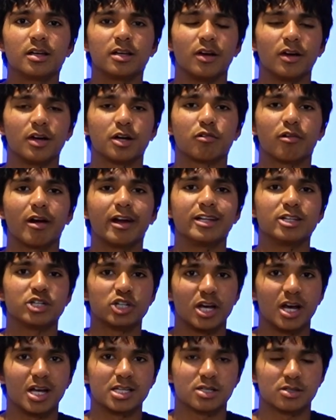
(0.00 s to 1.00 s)
you know, creating
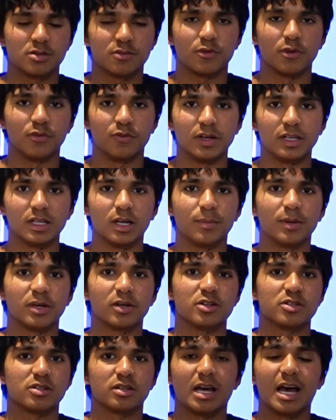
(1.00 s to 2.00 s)
chances for Villa
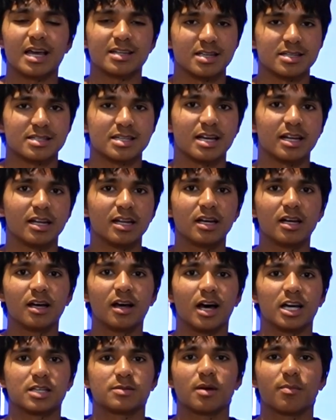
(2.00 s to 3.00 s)
because, as I said,
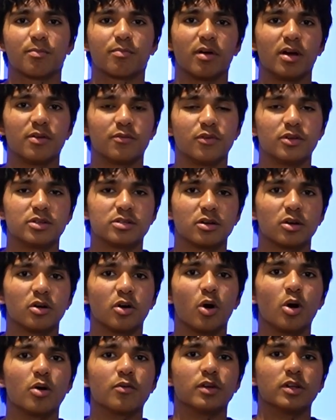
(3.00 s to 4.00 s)
I expect Brentford to
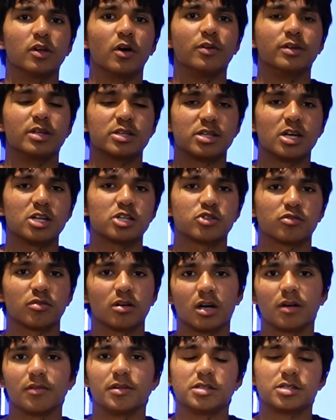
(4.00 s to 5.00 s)
overload the central
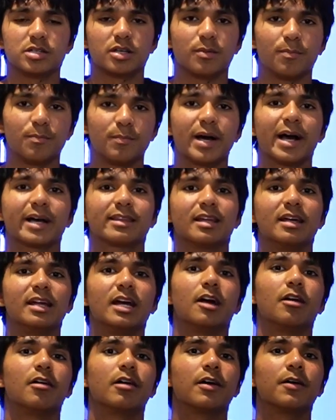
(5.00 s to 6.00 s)
areas, compact that
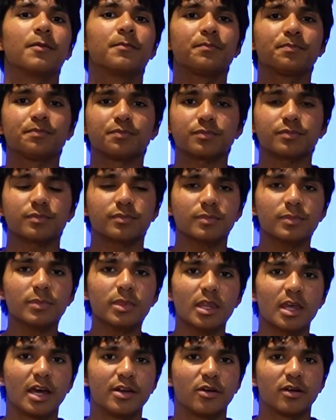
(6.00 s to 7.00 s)
area,
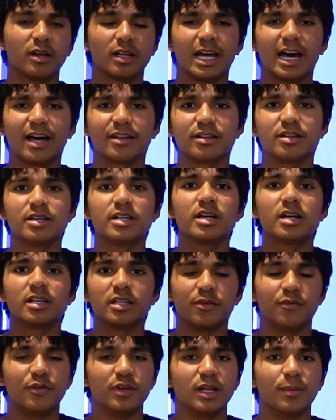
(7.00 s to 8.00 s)
and not allow the
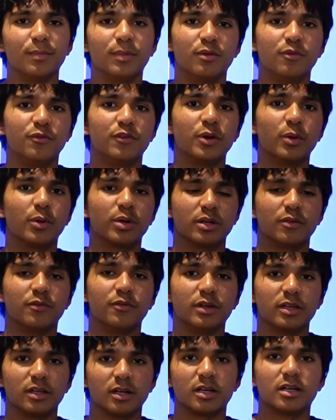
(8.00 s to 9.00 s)
Villa midfield and the
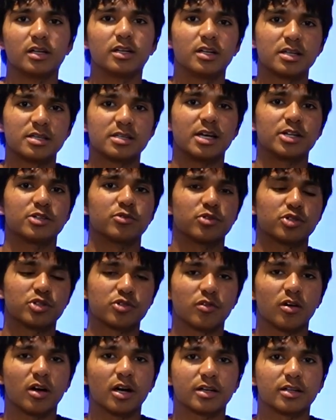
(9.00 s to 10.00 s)
Villa central
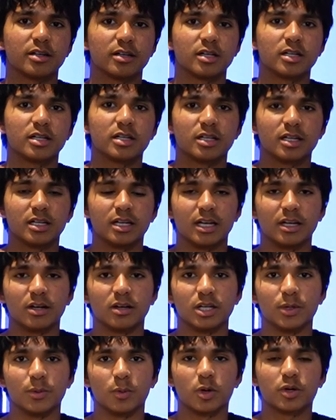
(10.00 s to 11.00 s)
striker and
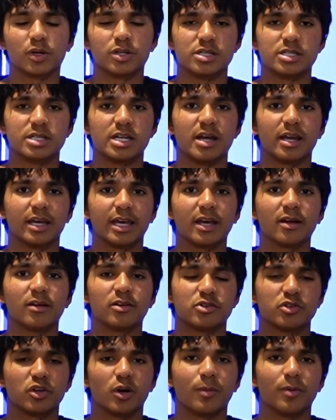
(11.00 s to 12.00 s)
Ollie Watkins there to get
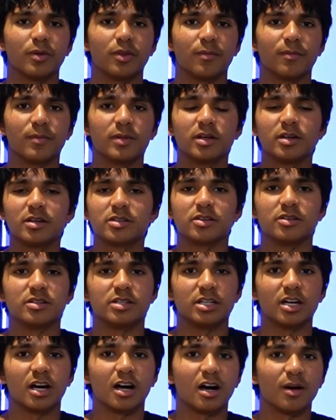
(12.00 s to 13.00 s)
on top of them. So
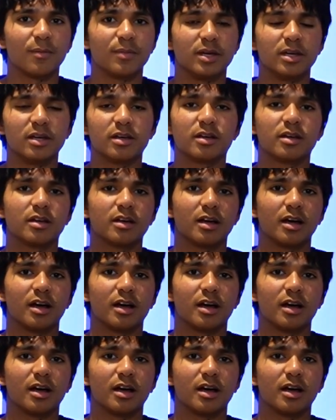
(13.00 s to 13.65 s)
Diaby